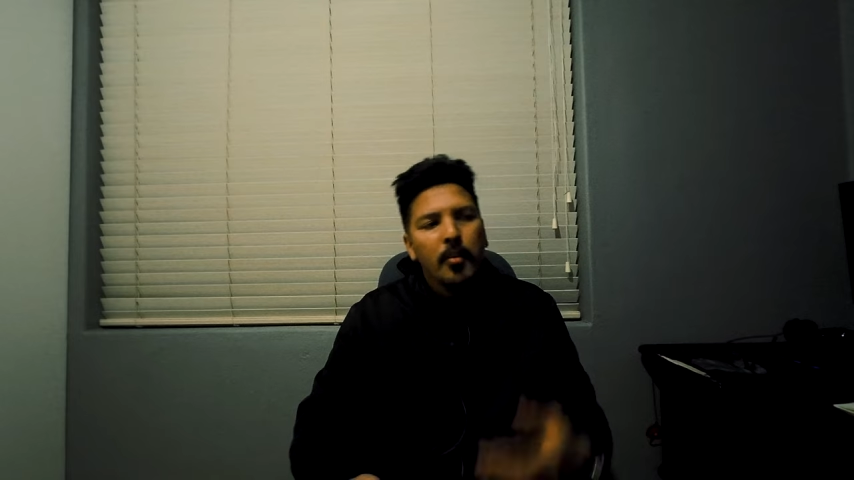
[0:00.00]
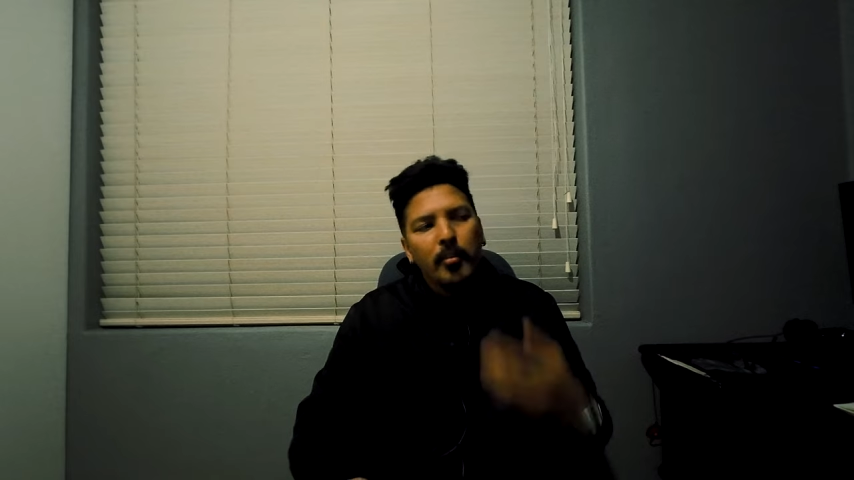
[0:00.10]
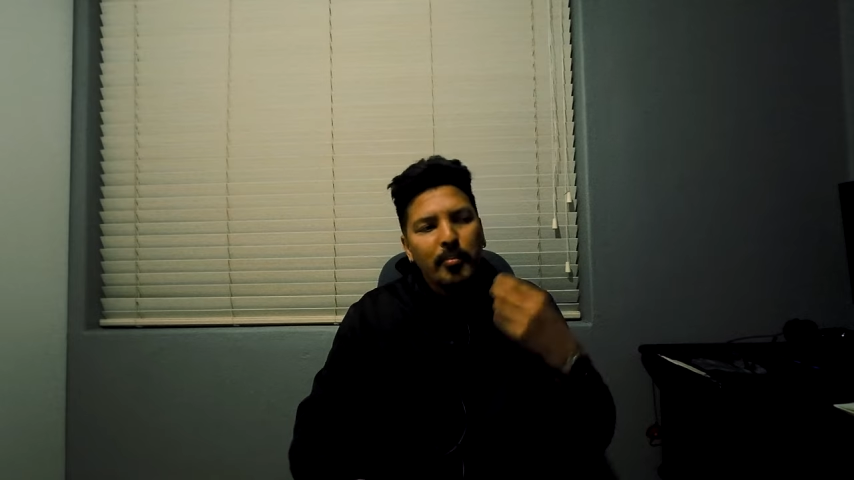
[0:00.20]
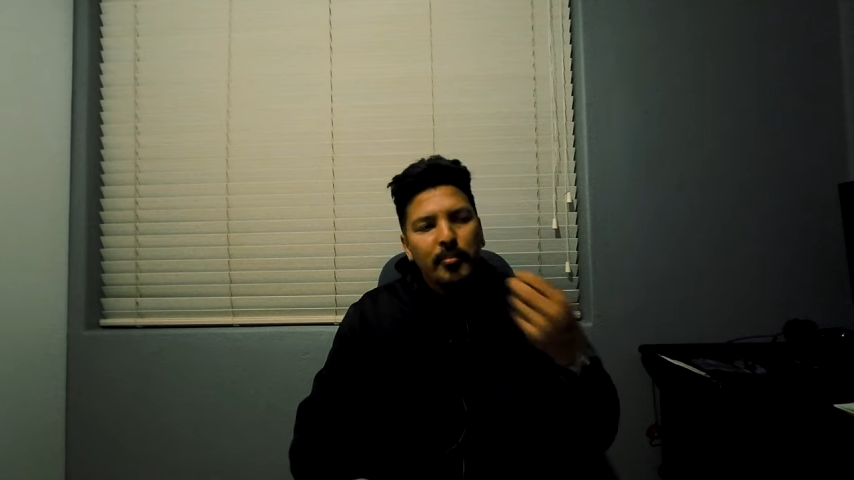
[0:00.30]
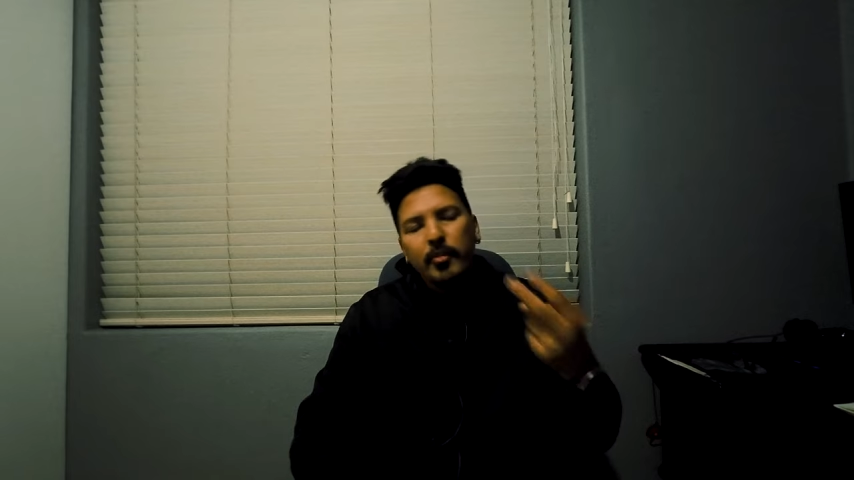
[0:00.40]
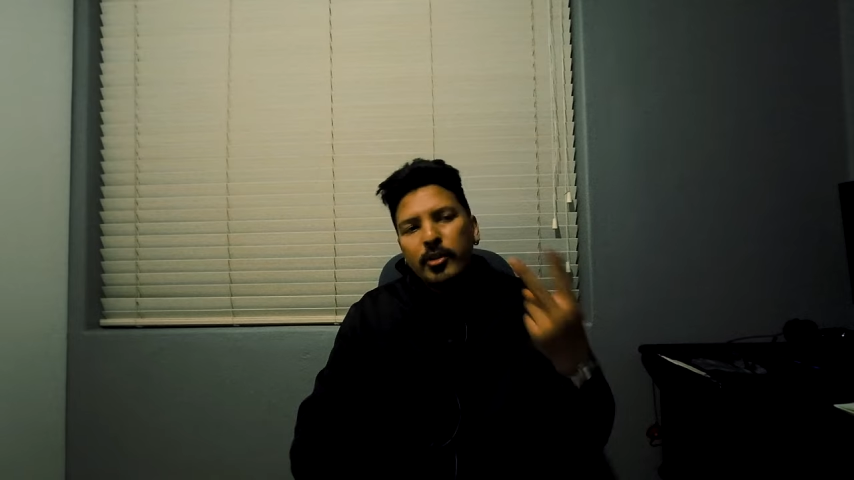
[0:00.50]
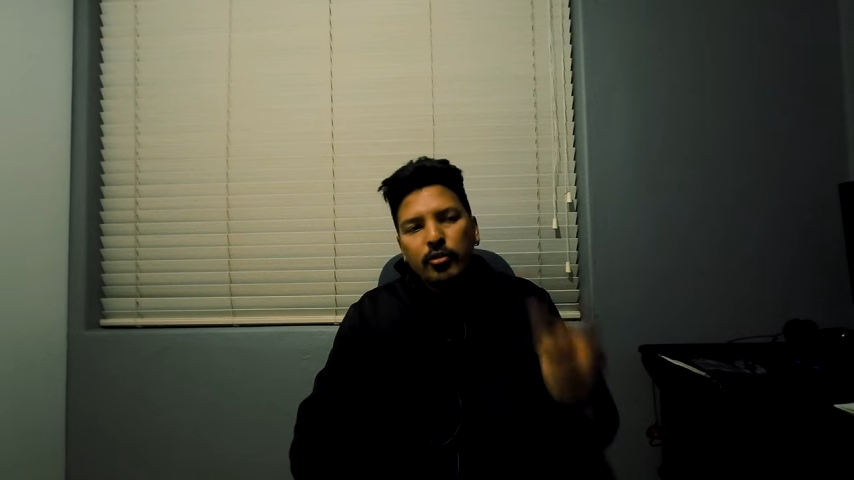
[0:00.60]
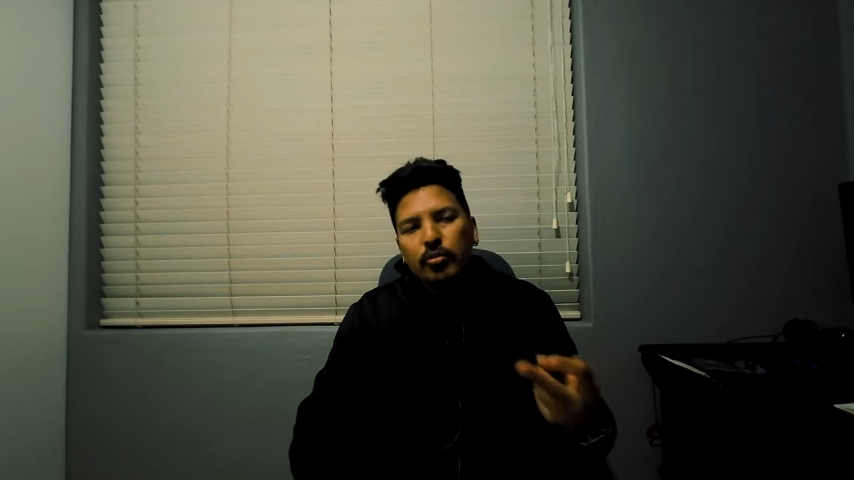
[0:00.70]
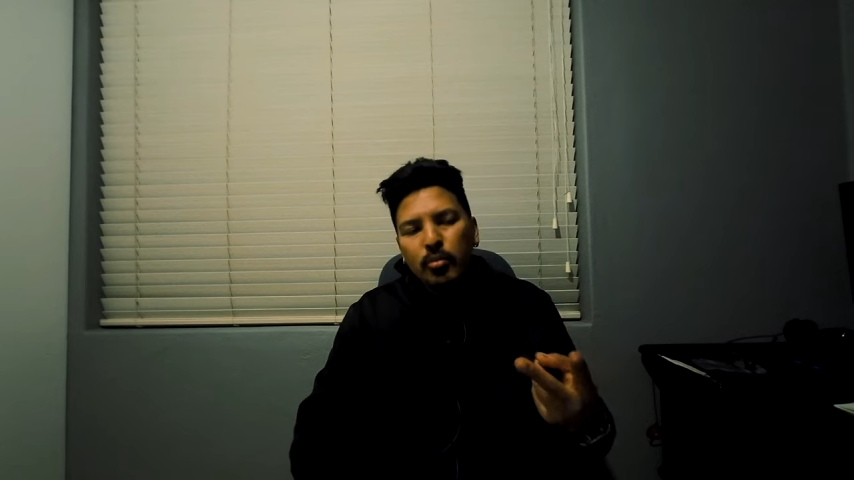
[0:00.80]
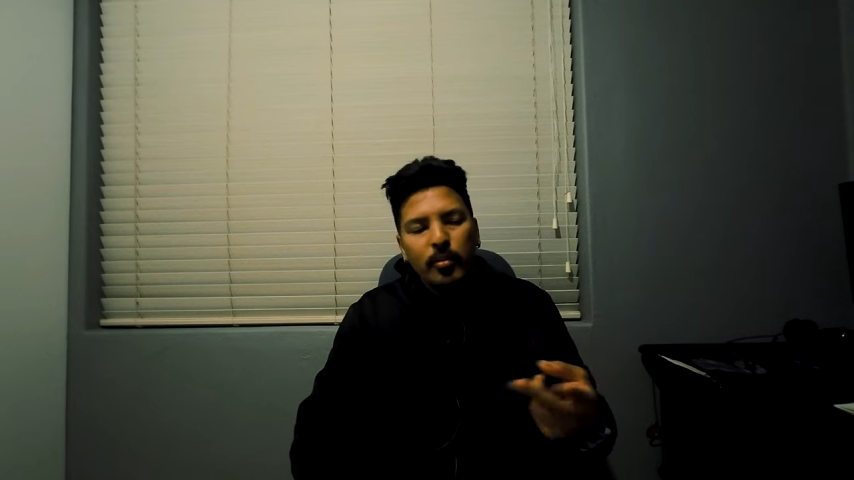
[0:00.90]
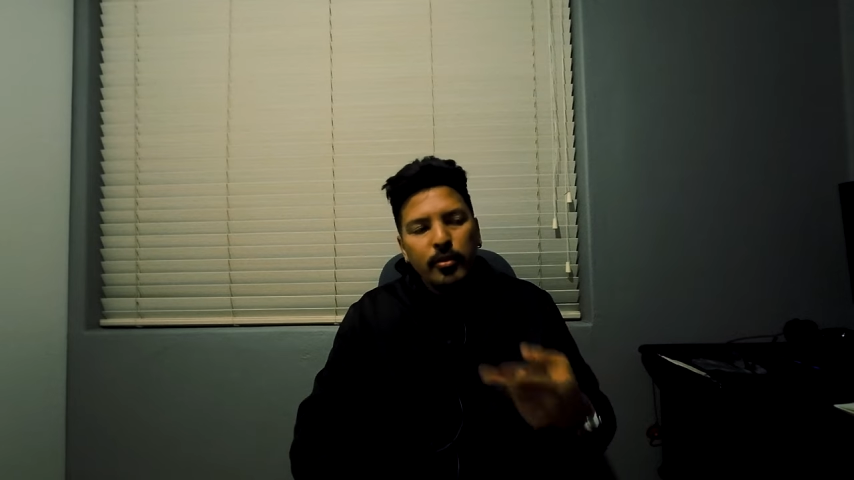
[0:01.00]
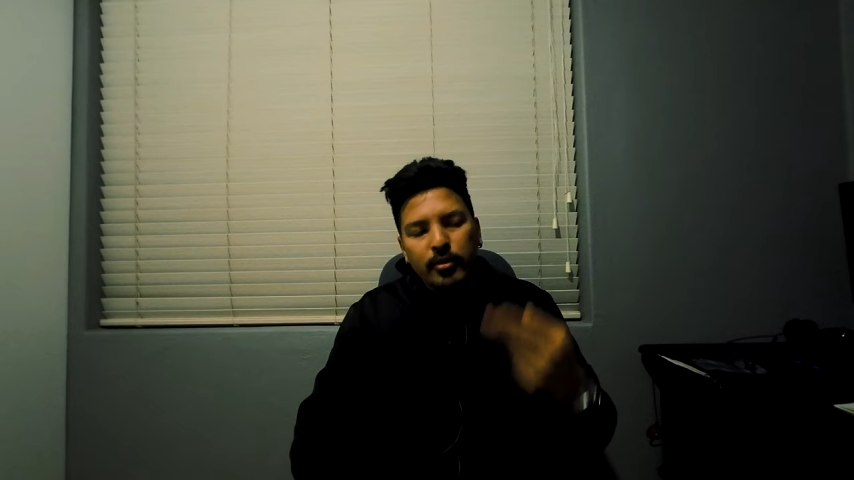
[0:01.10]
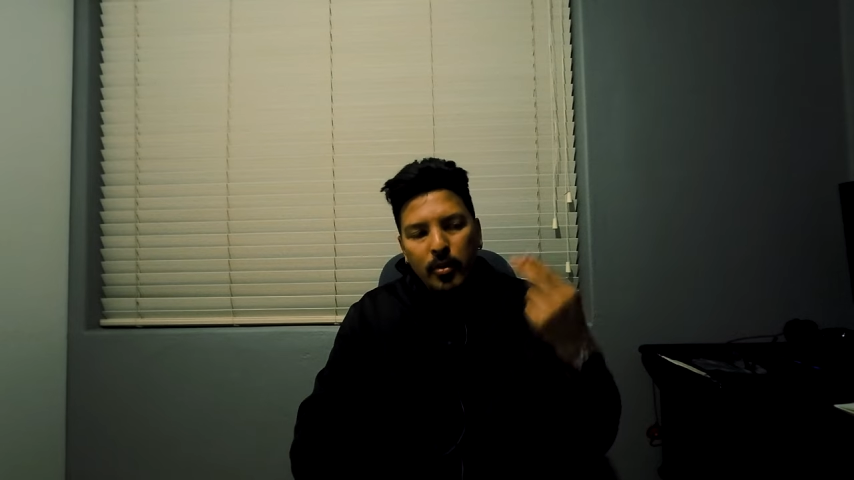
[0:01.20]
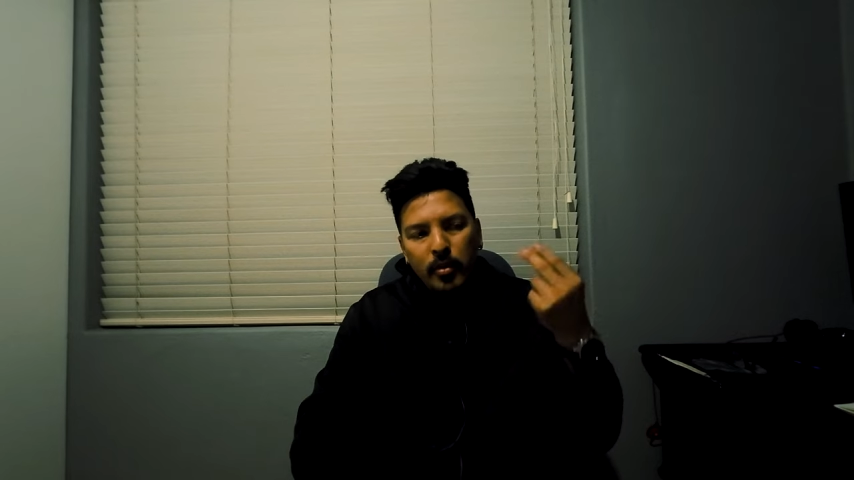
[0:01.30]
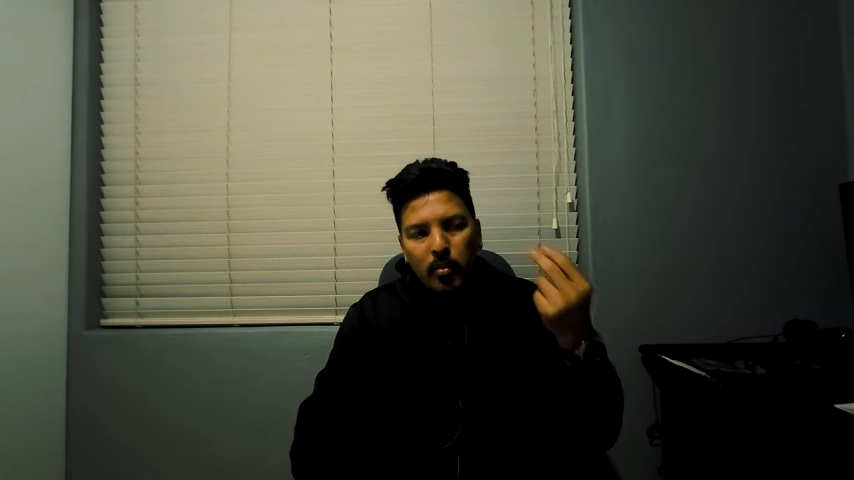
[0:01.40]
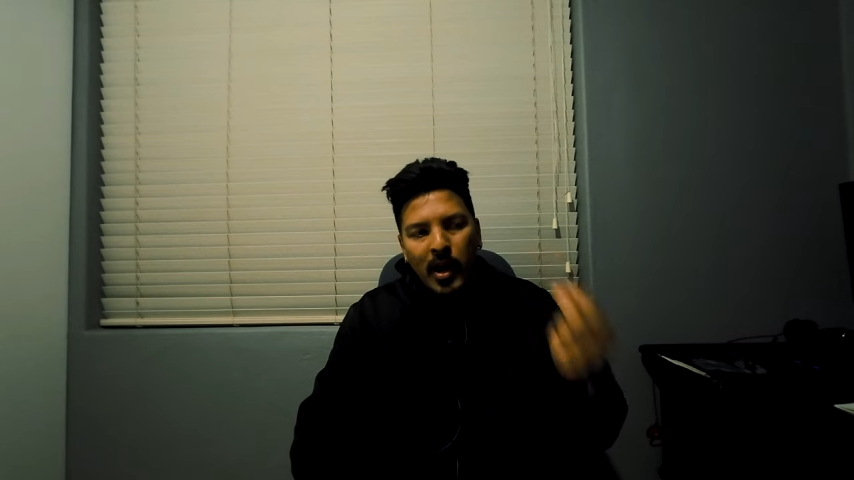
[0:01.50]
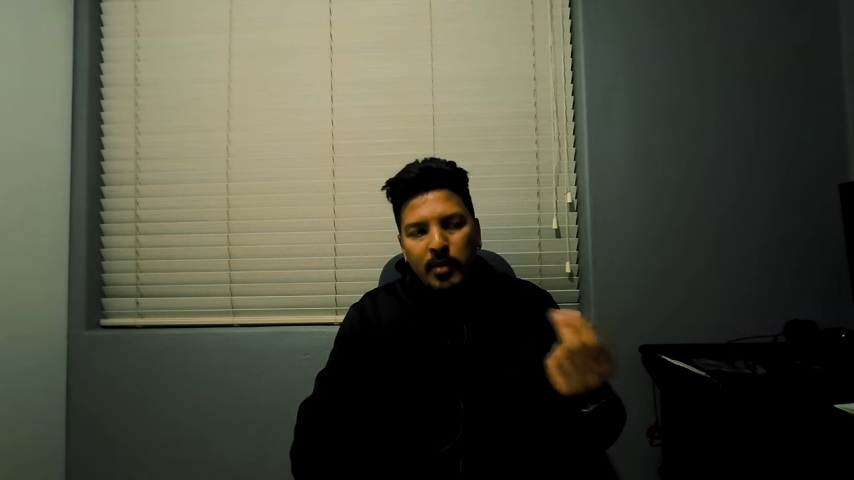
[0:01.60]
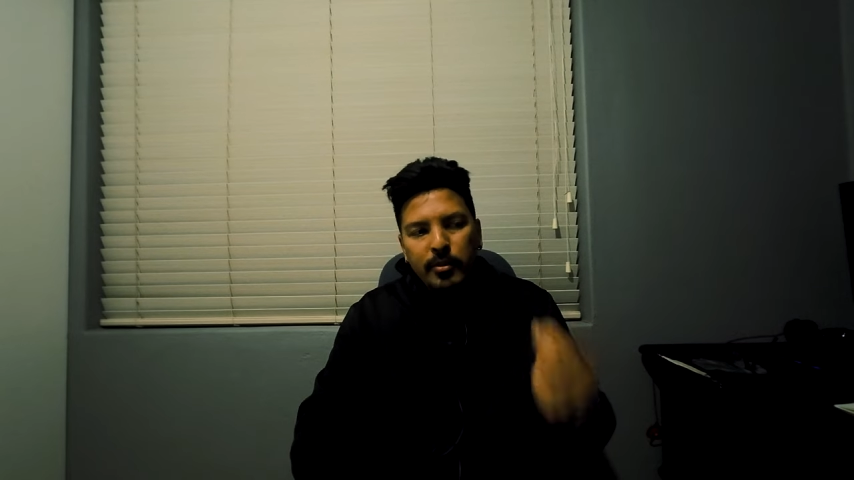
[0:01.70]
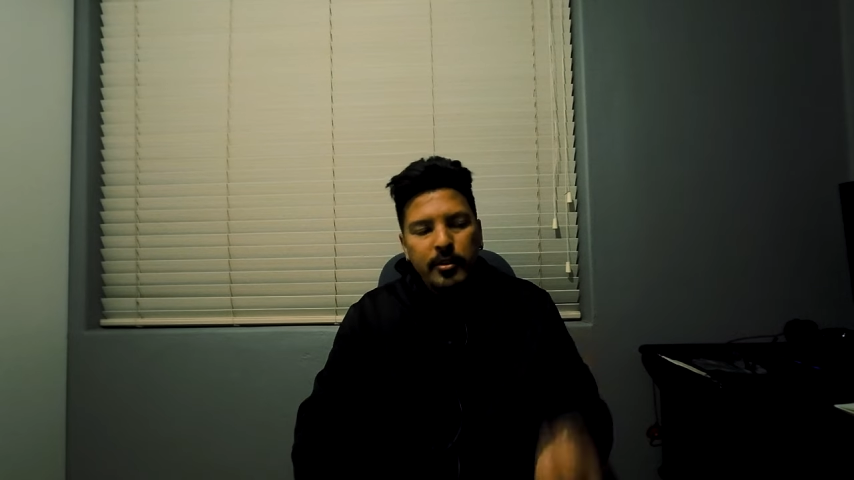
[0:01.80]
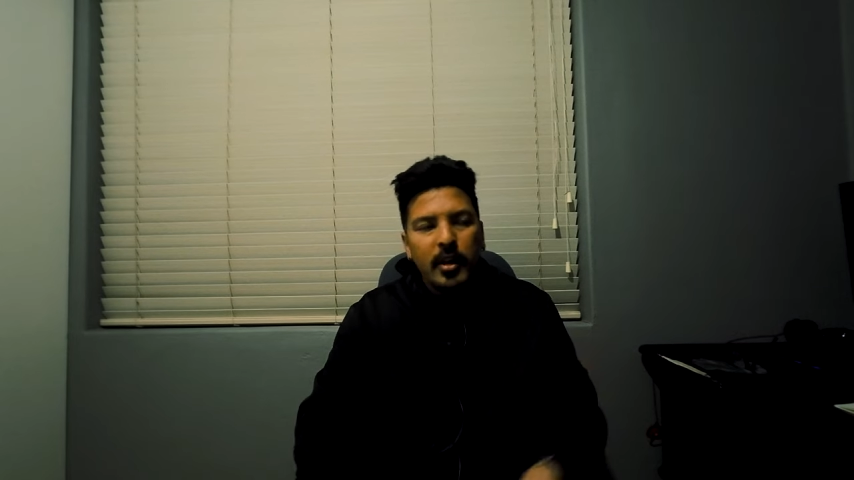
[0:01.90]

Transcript: well there were two. So the one was